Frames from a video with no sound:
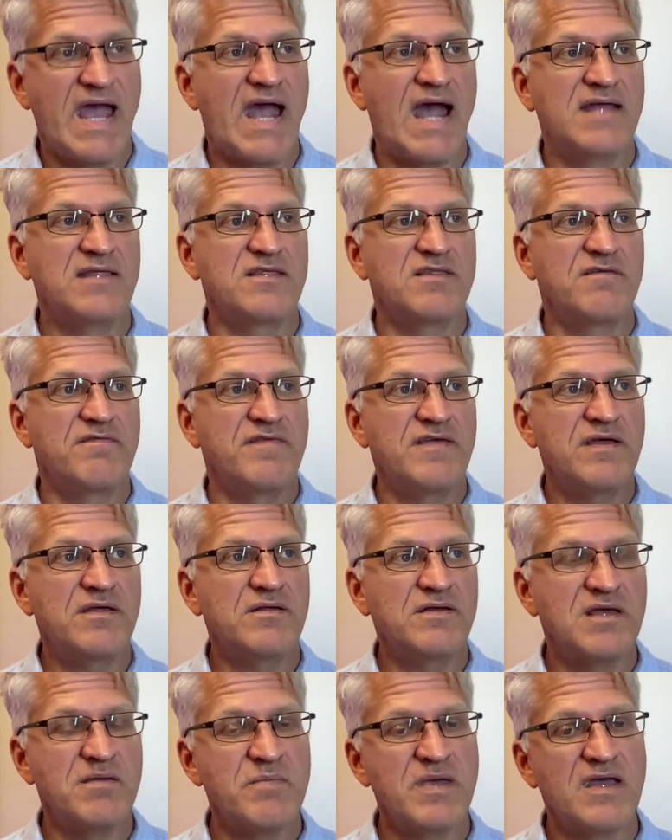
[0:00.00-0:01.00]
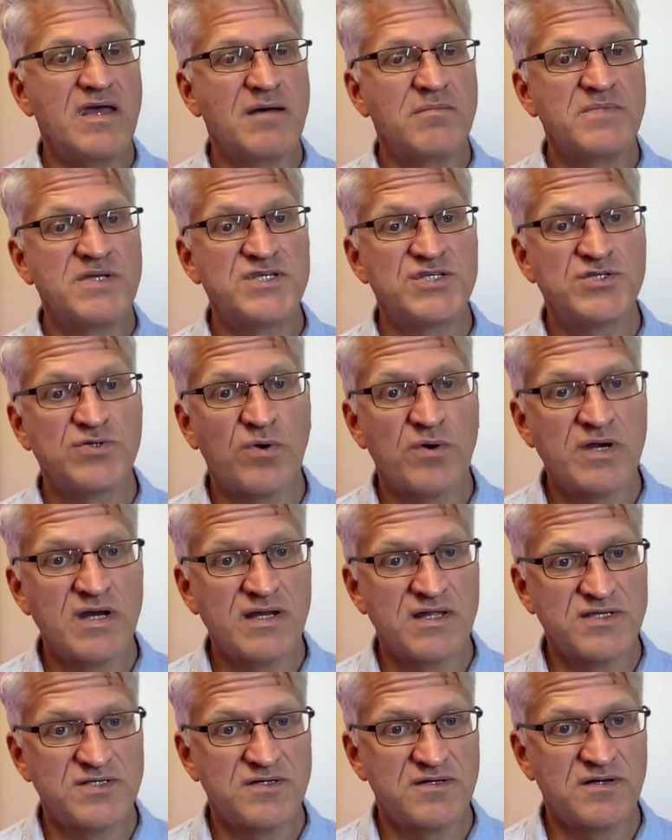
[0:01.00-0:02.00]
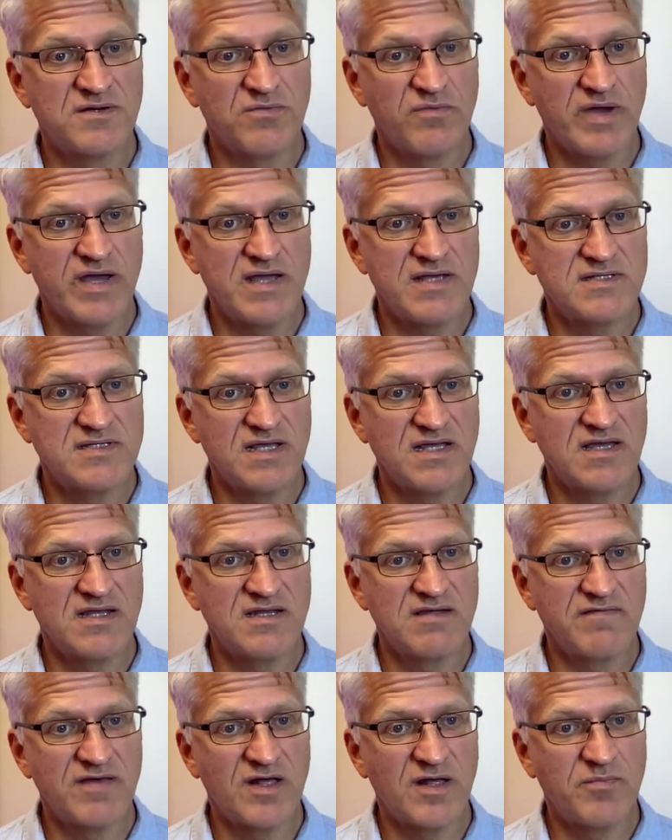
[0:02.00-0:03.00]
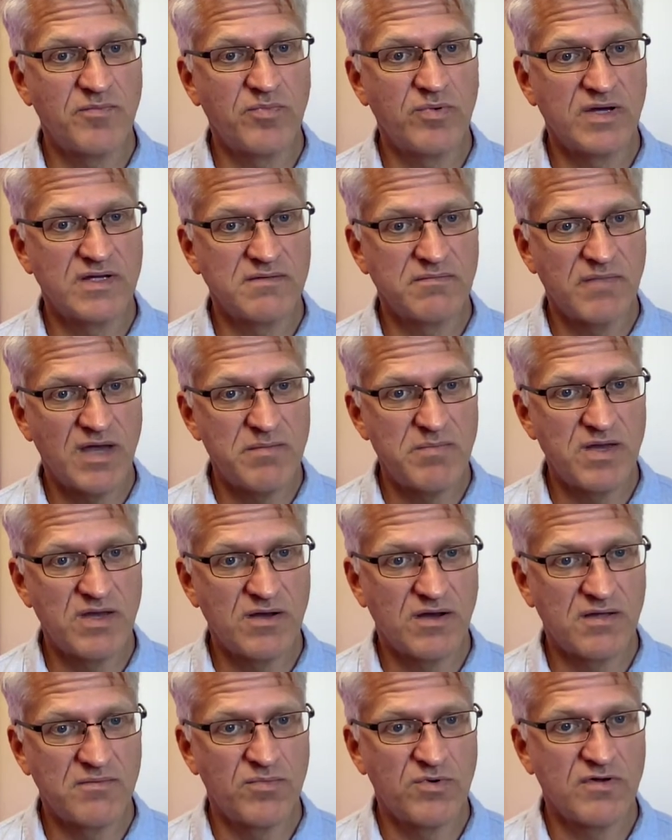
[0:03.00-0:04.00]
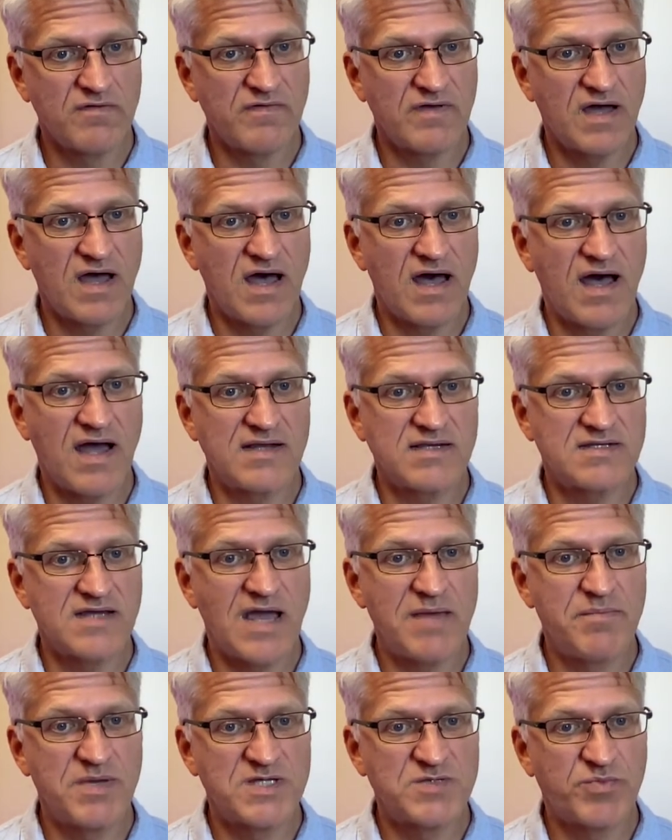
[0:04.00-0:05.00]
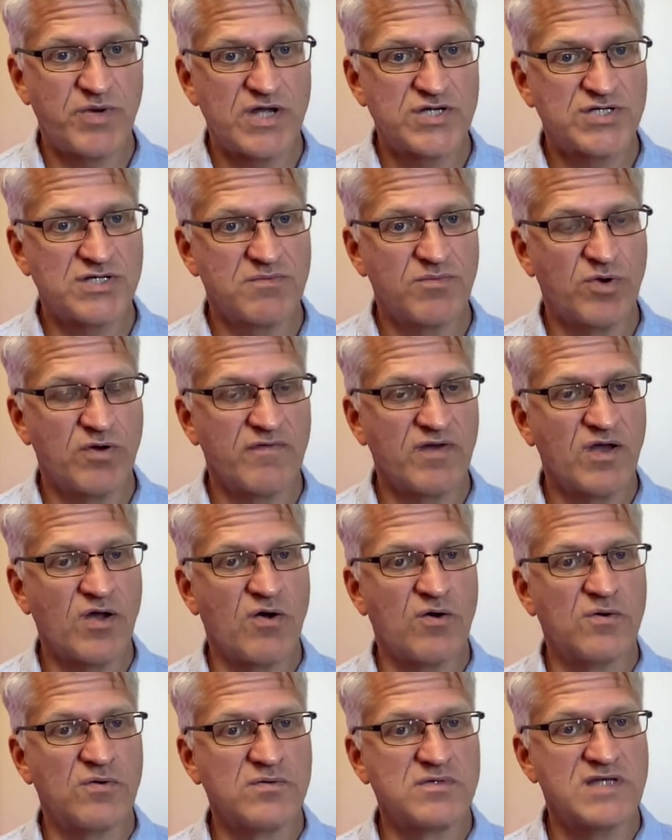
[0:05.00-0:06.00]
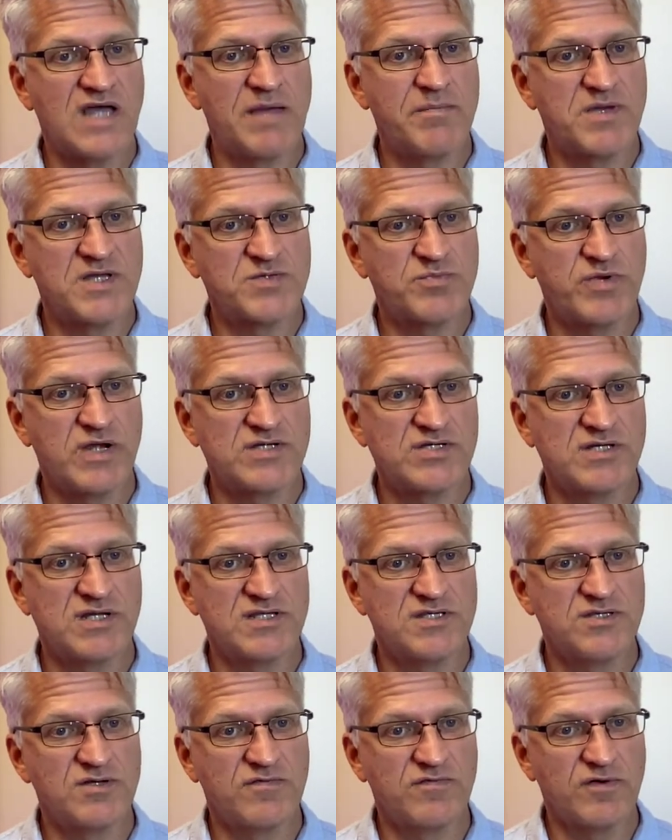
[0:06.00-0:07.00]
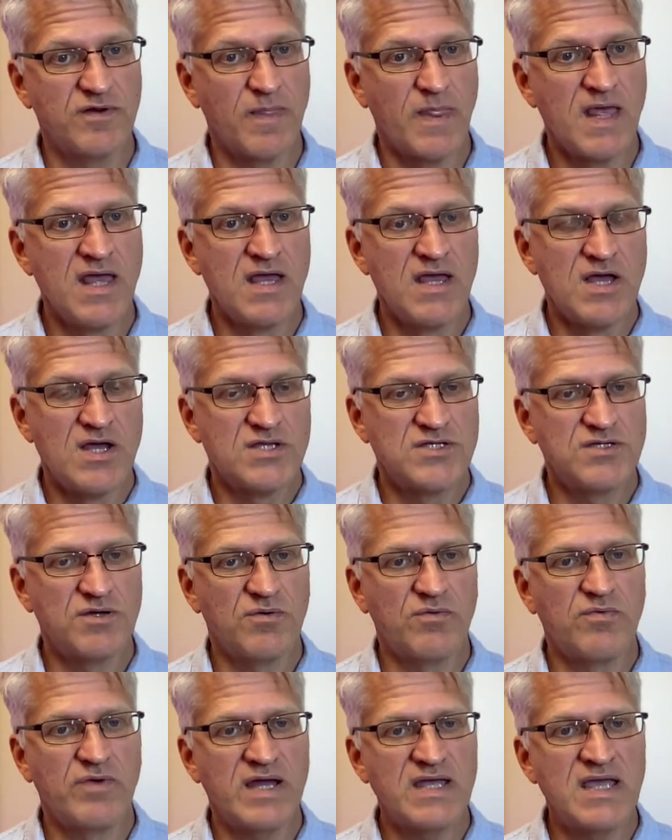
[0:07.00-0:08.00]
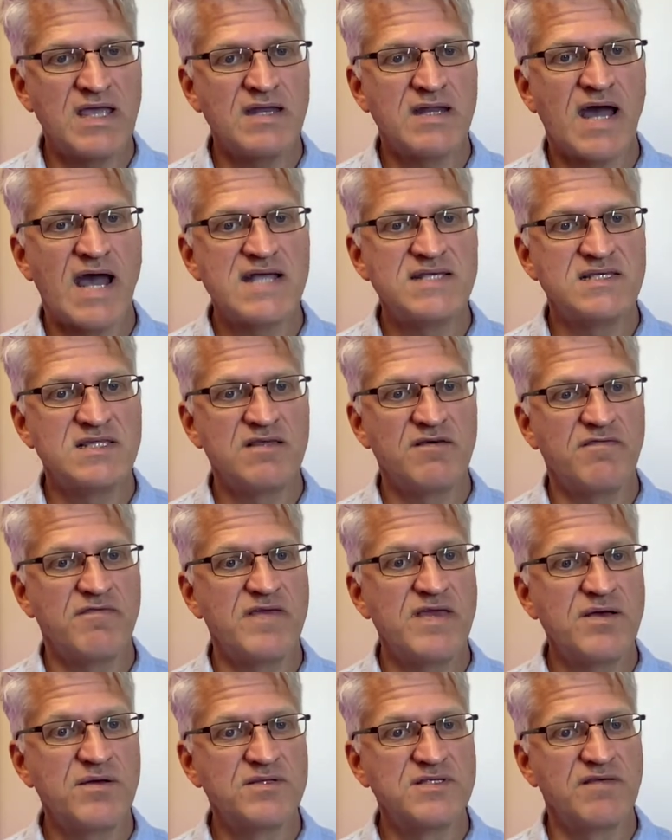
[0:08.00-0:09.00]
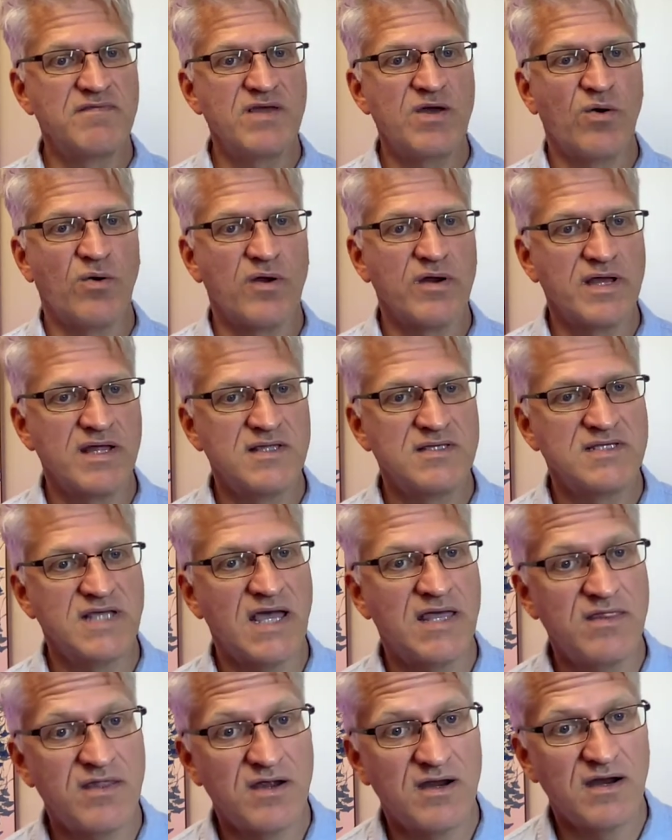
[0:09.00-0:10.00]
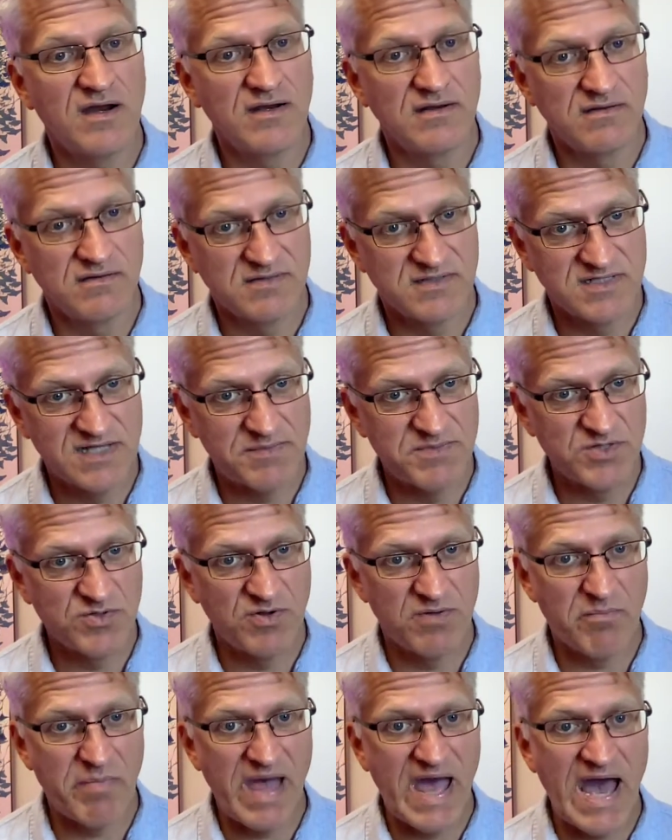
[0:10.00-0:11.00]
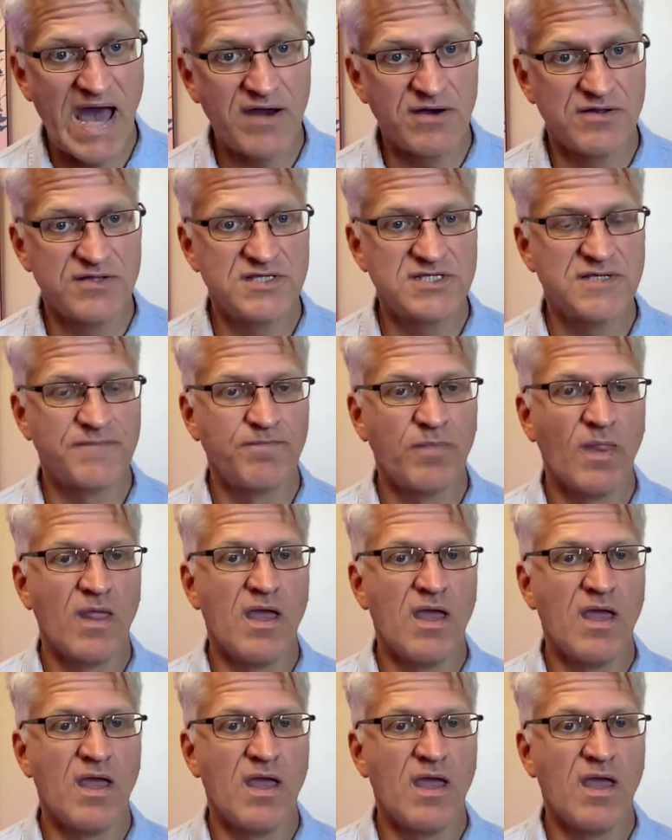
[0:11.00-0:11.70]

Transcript: And that the field can become distorted in certain ways. It can develop what might be called more of a hot type expression, more of a cold type expression, and so forth. So recognizing the fields of the organs and their subsequent patterns